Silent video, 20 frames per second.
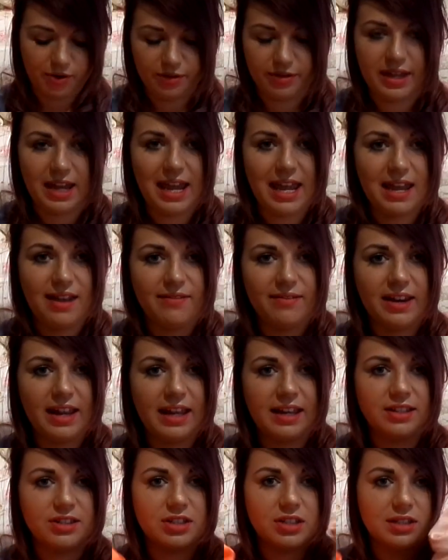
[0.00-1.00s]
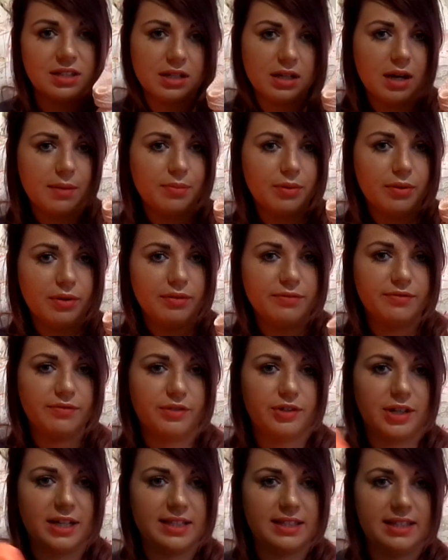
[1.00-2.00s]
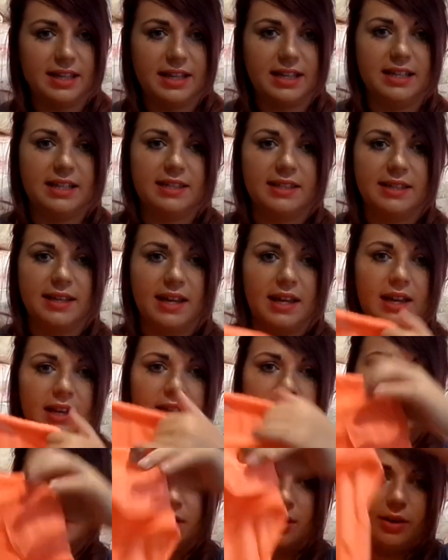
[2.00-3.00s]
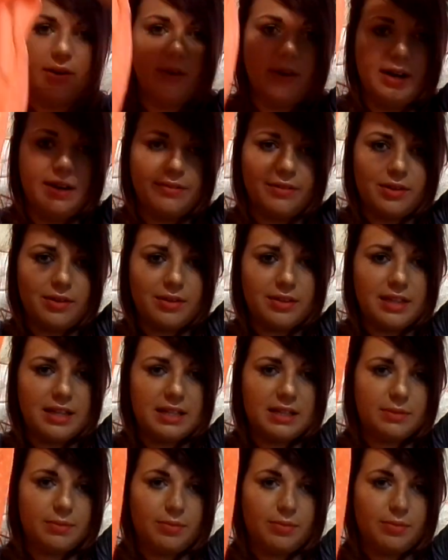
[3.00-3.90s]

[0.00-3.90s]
the evenings, just a couple of dresses. So I've got this